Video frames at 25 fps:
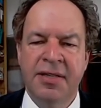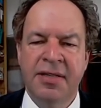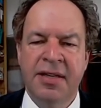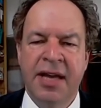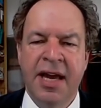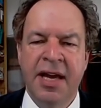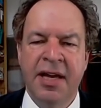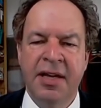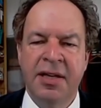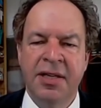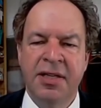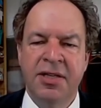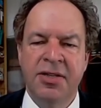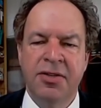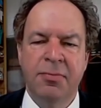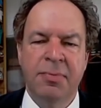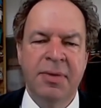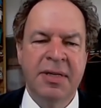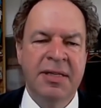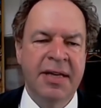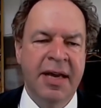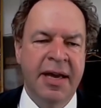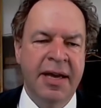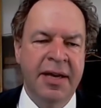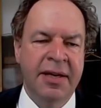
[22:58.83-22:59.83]
Care needs to be
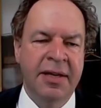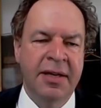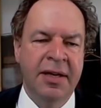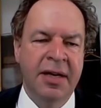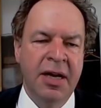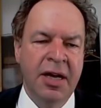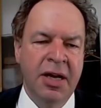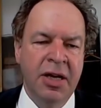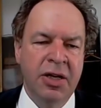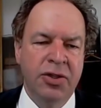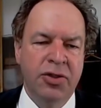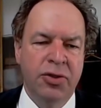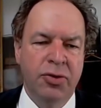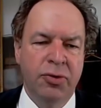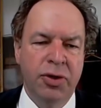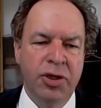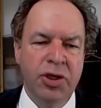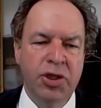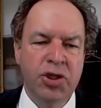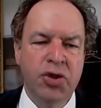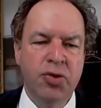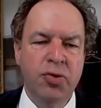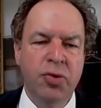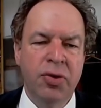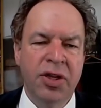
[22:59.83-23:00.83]
taken to
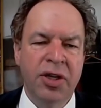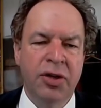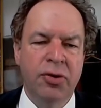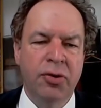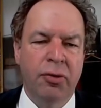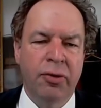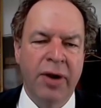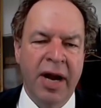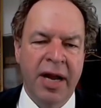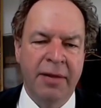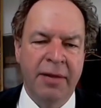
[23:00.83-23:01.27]
ensure the correct